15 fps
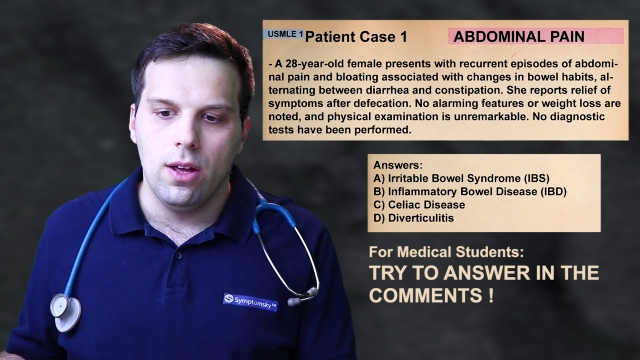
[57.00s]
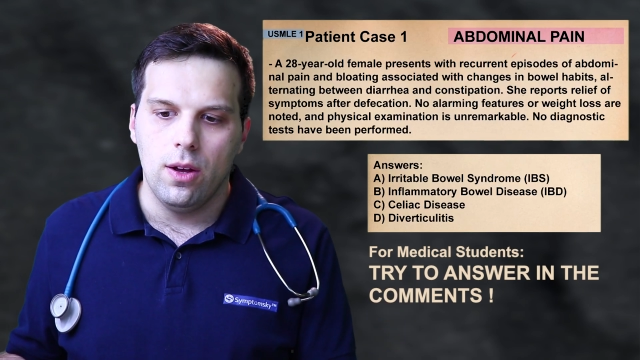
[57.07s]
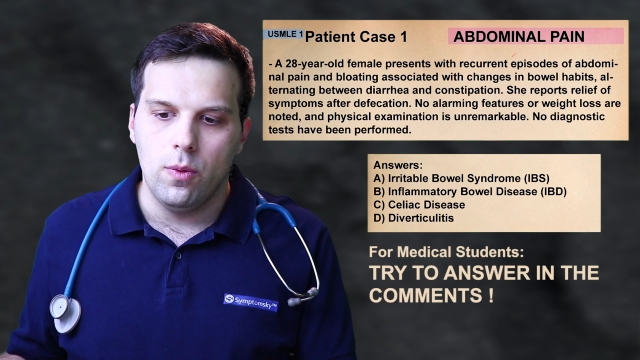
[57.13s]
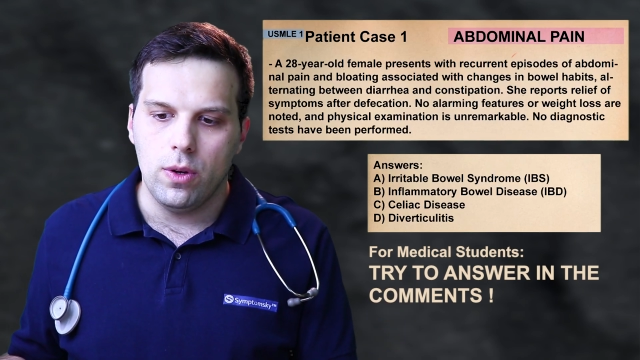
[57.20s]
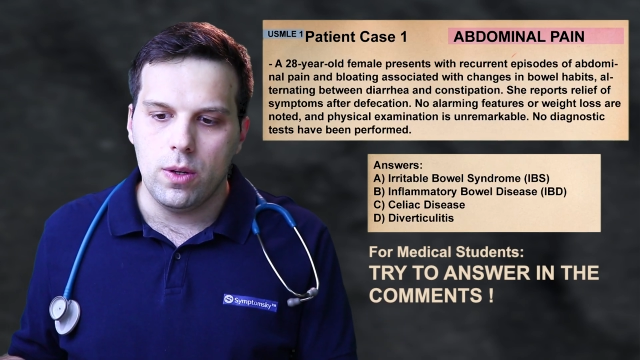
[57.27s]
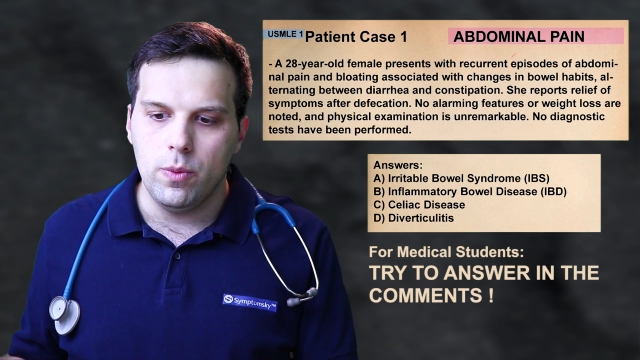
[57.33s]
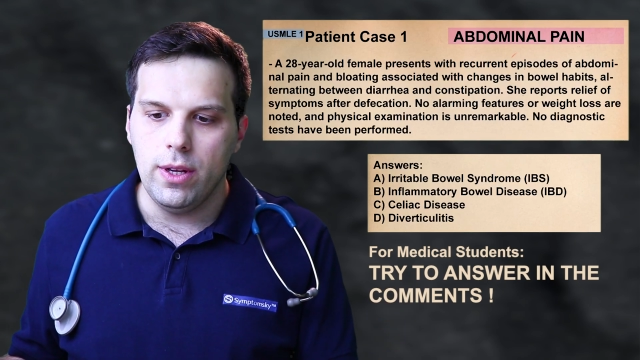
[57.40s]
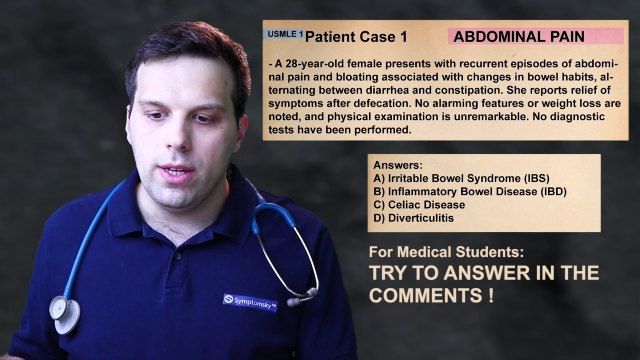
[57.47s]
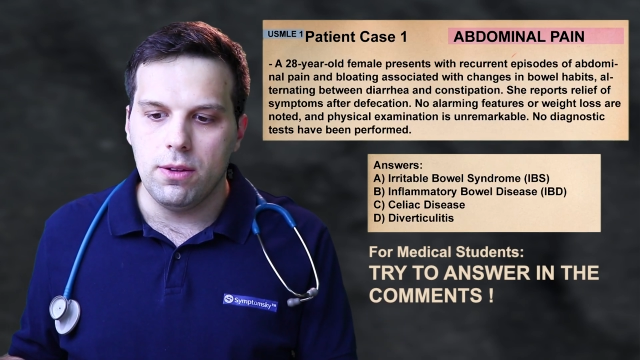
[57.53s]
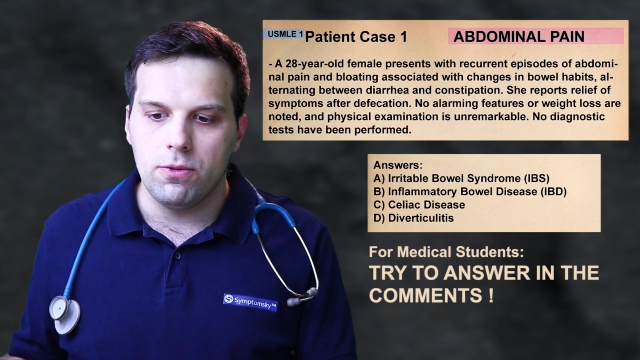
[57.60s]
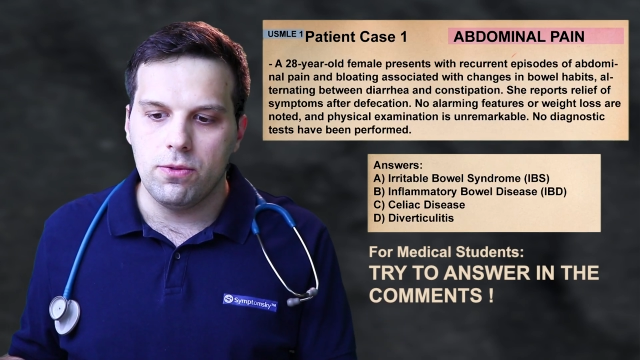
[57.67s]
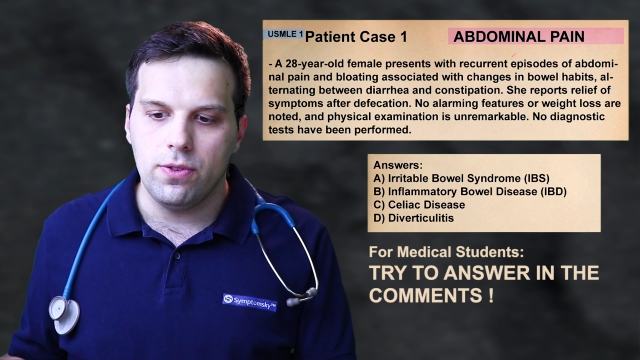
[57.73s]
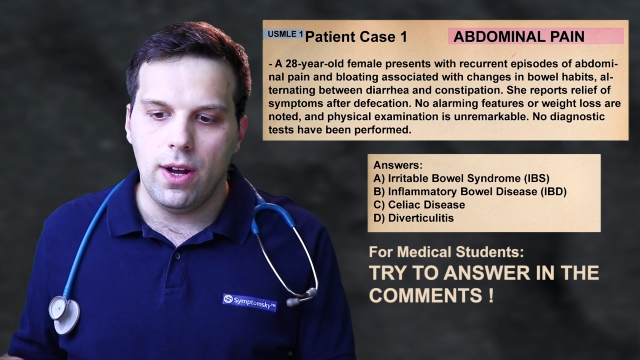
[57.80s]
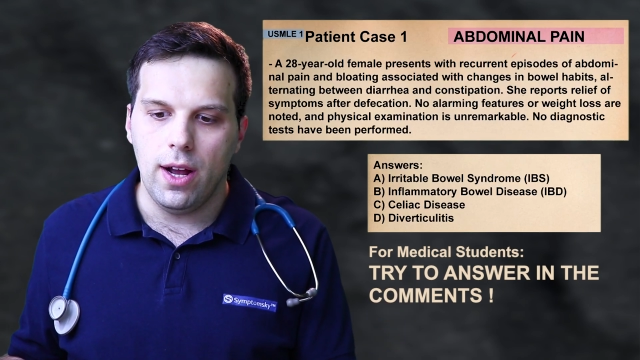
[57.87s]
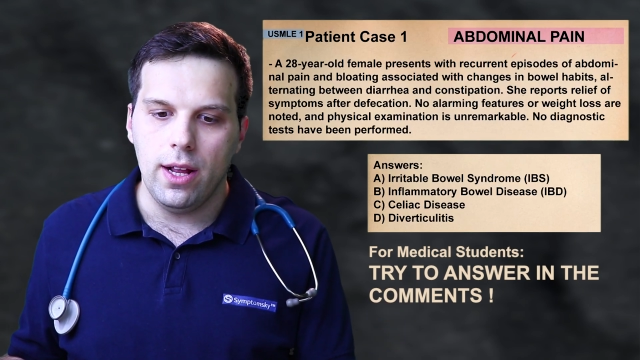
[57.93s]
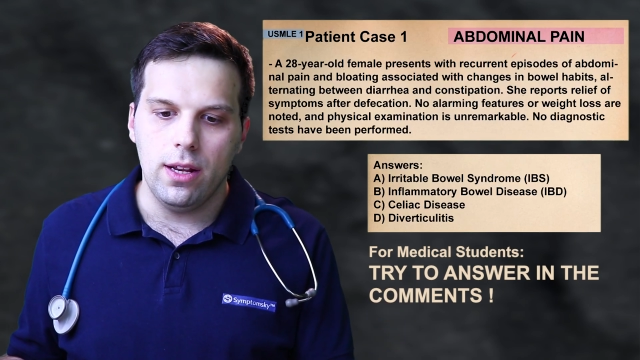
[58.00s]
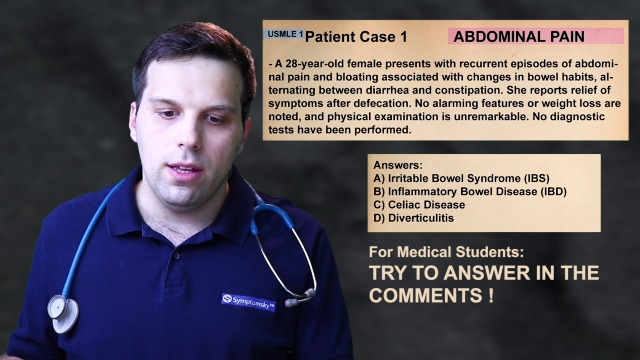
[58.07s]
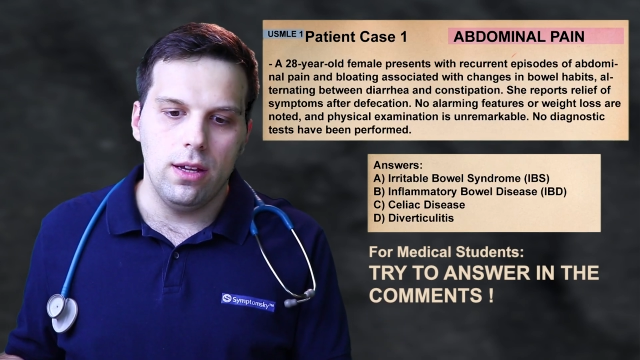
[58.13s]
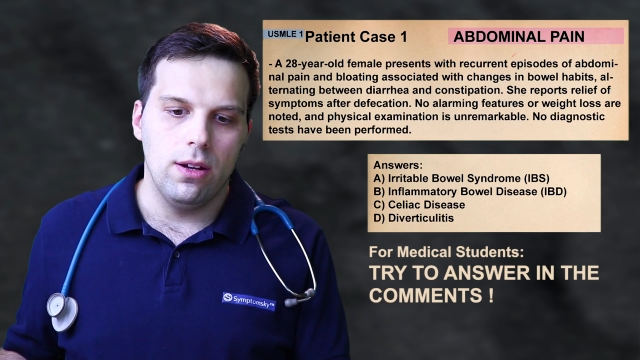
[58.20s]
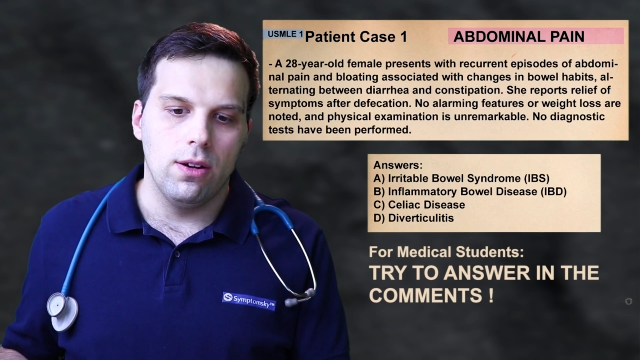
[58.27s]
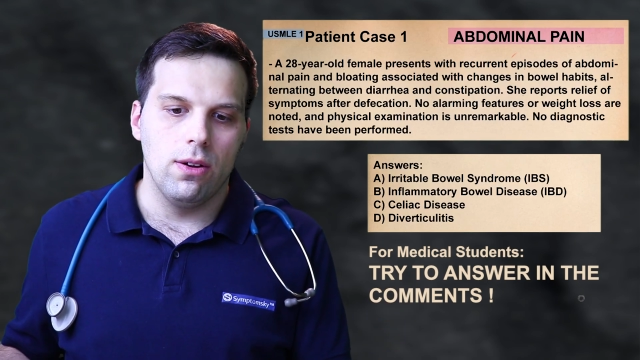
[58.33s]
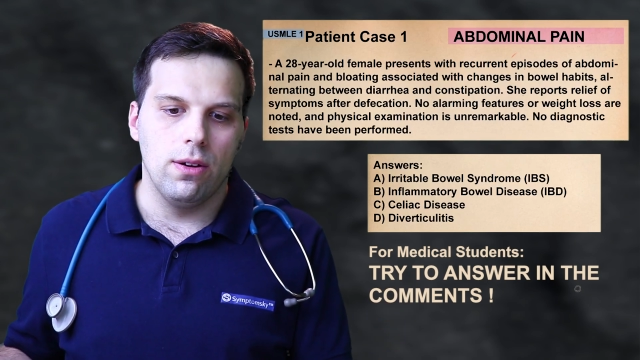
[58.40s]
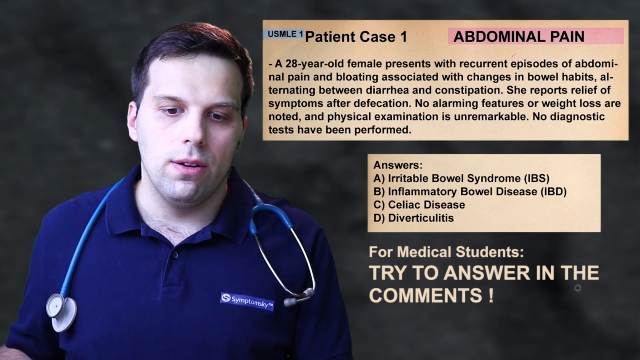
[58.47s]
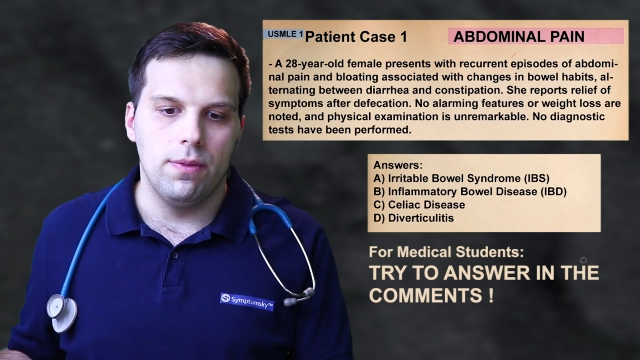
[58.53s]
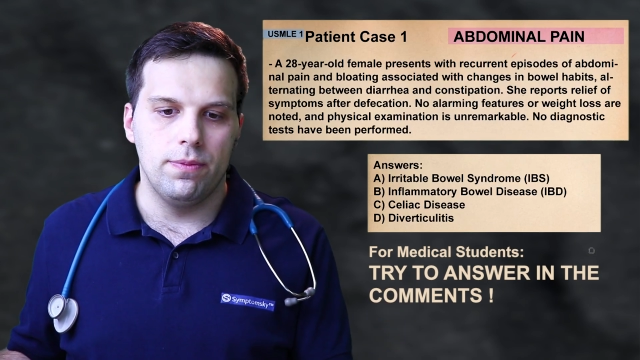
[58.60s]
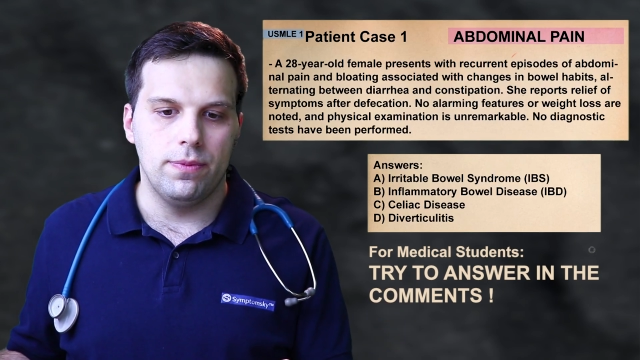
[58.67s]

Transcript: what we can find here